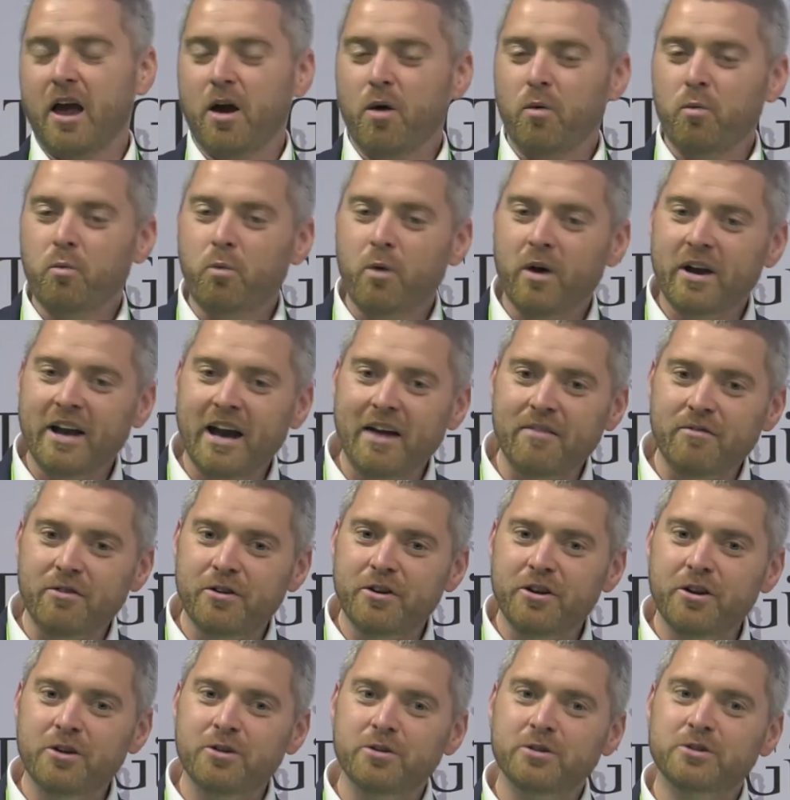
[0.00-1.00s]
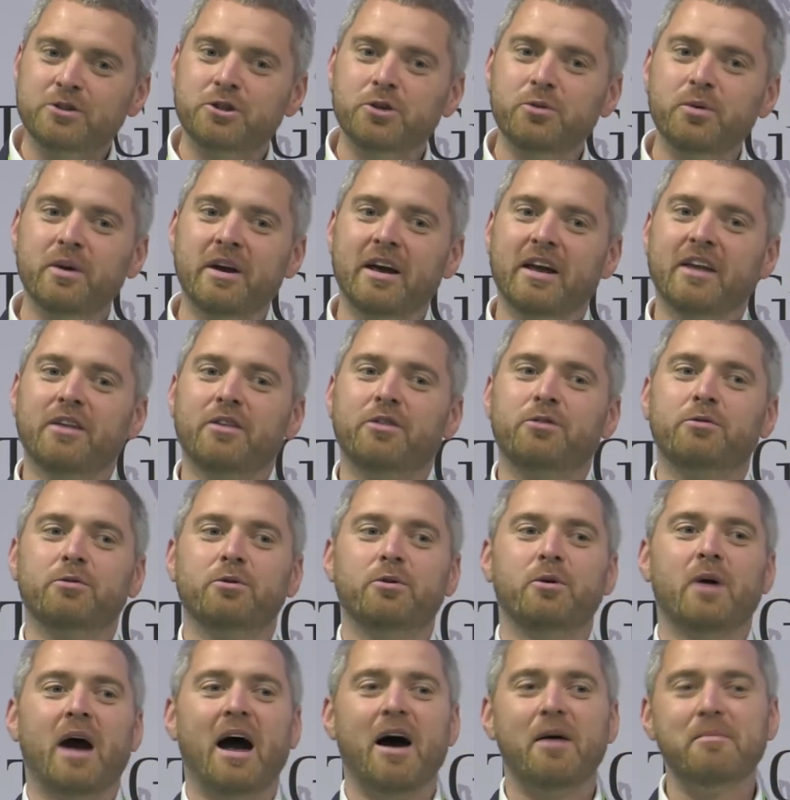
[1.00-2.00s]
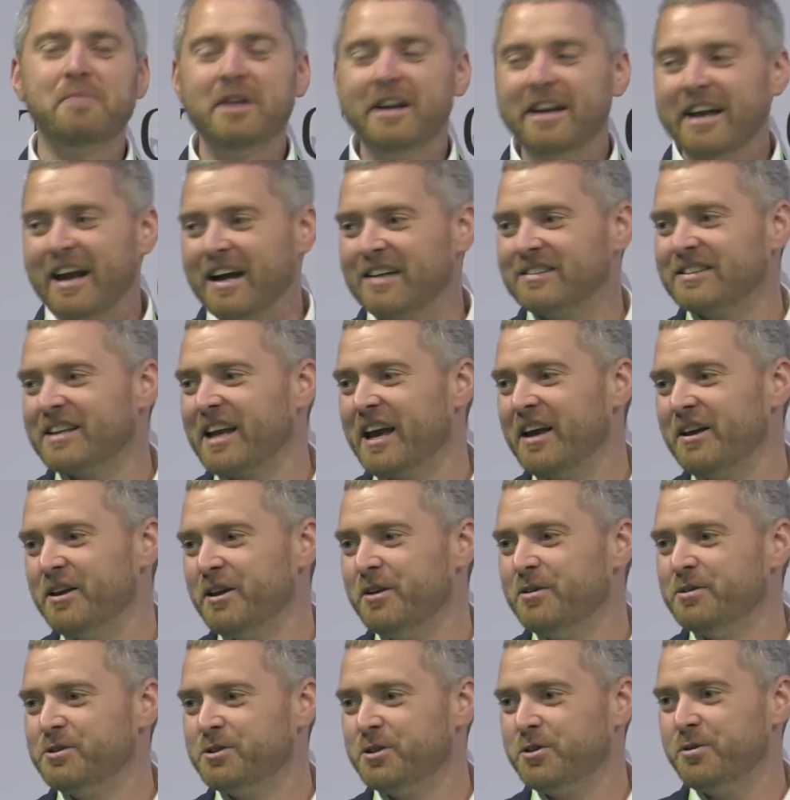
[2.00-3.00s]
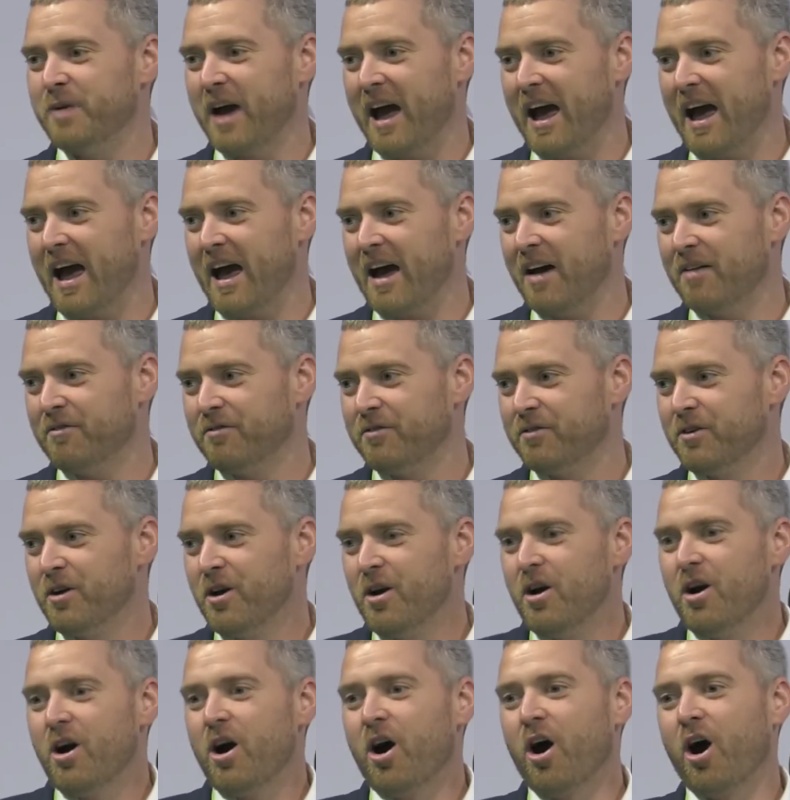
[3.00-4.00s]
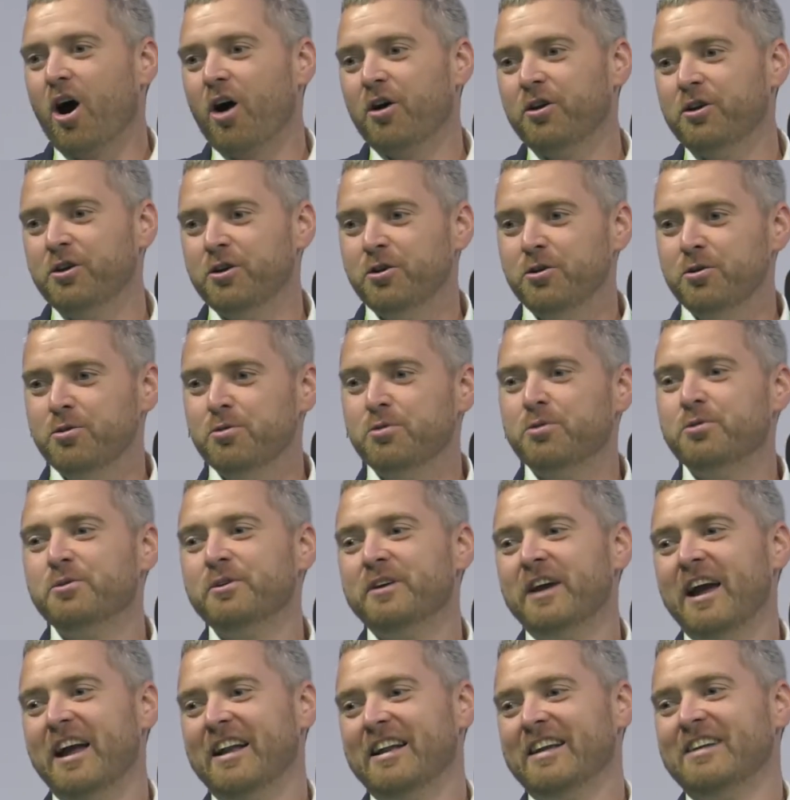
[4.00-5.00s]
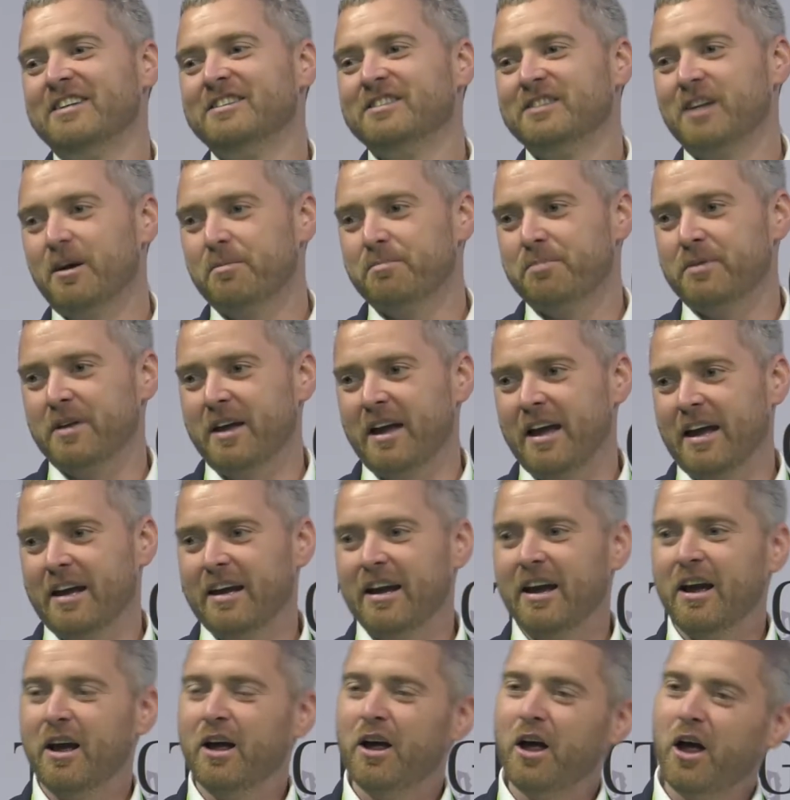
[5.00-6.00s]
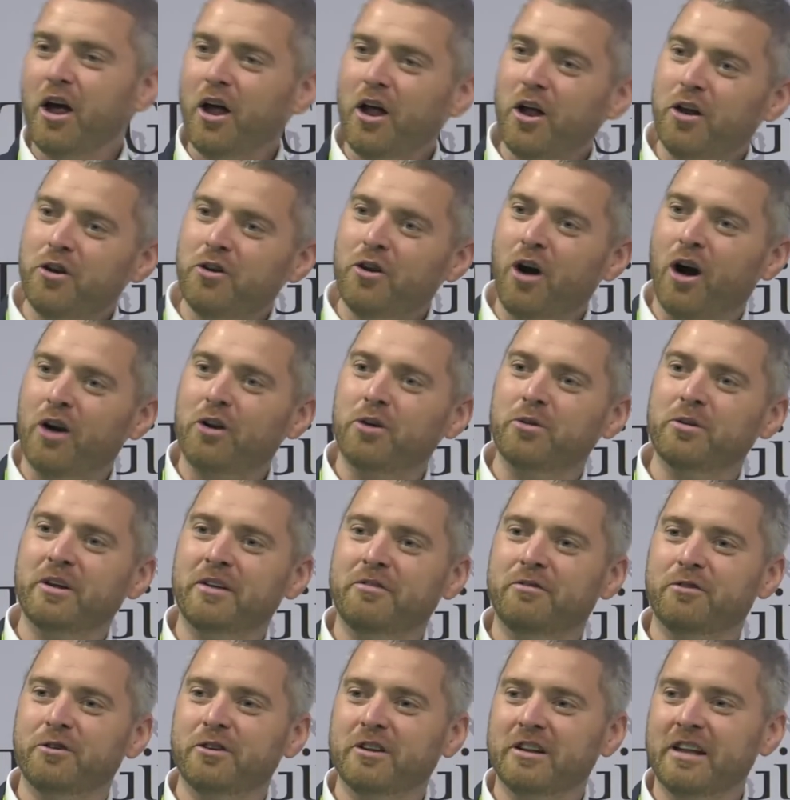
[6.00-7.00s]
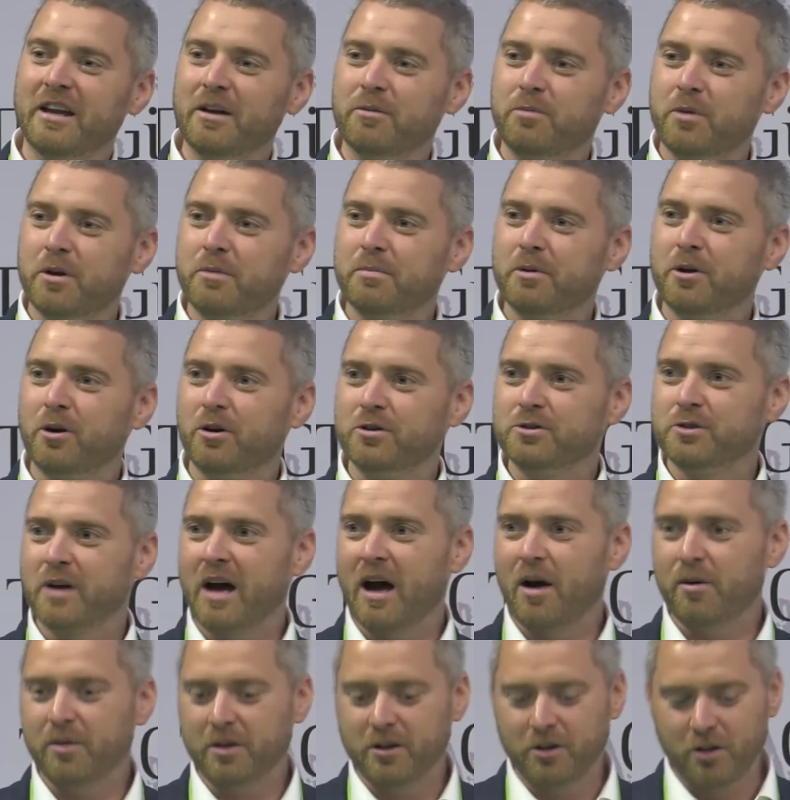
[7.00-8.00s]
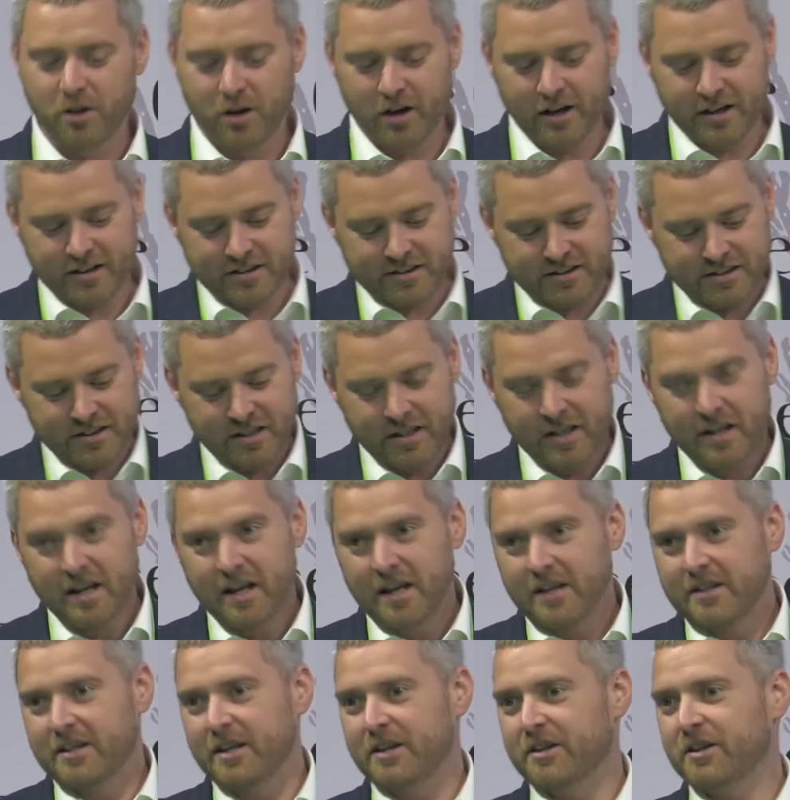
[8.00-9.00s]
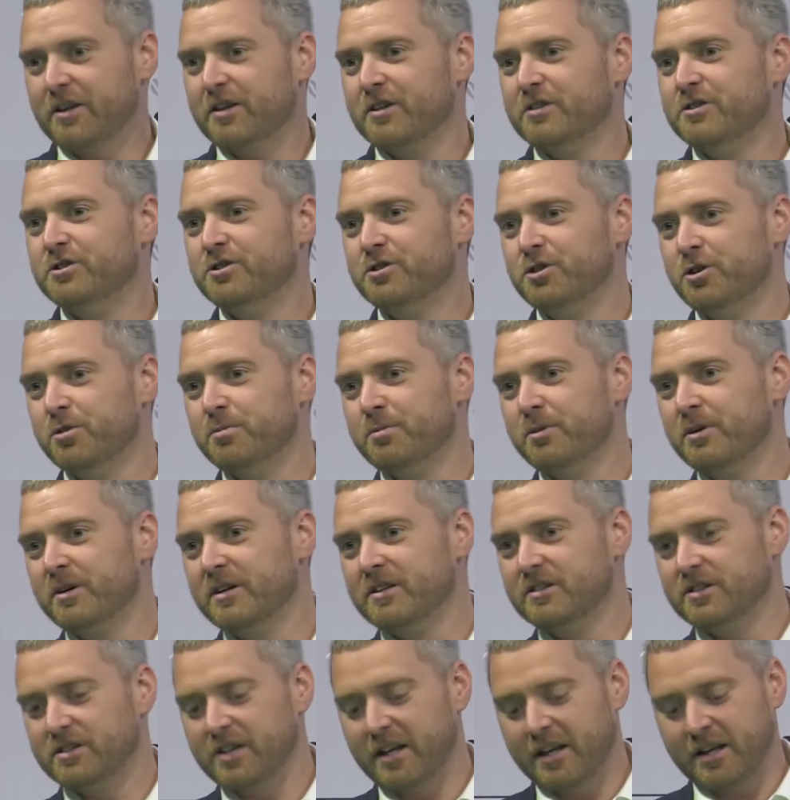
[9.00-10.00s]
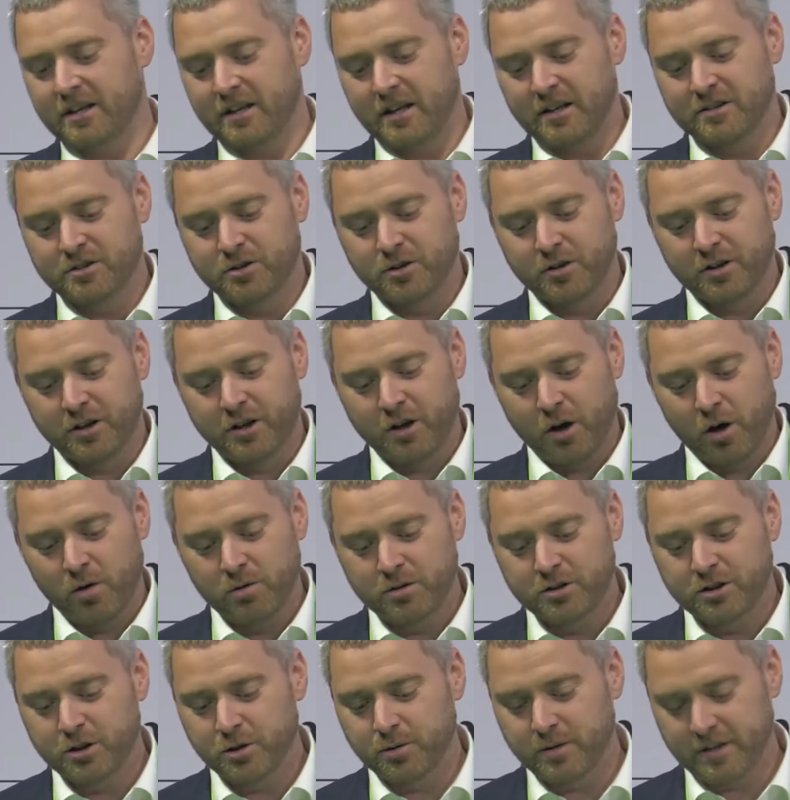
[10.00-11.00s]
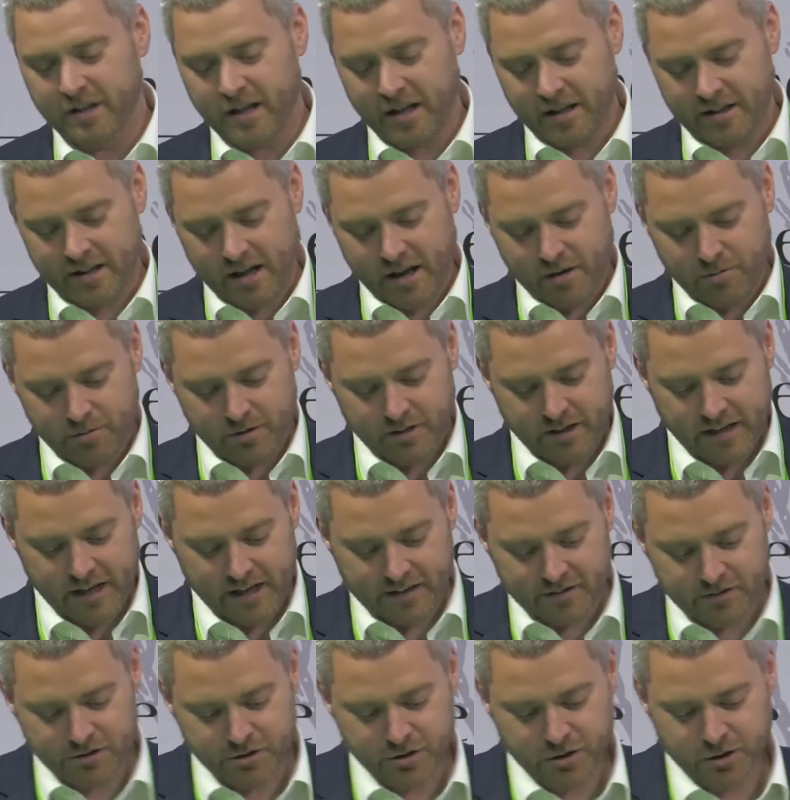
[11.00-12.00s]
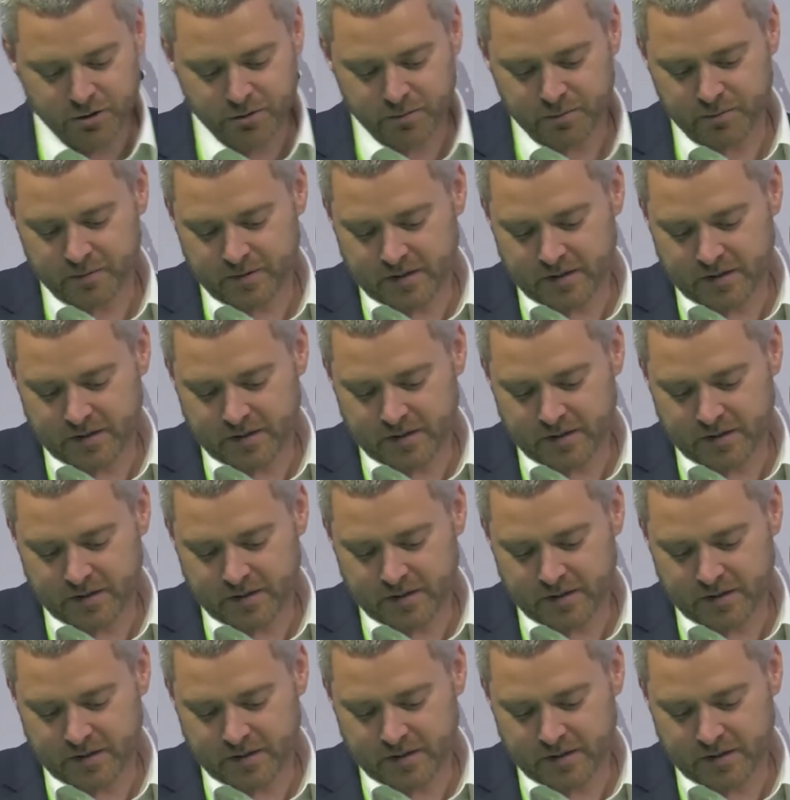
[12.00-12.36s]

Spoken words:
Whatever you're doing through how many SKUs you have, are you creating something not only for the liquid, but also how it looks, that the consumer is going to go to and that they relate to?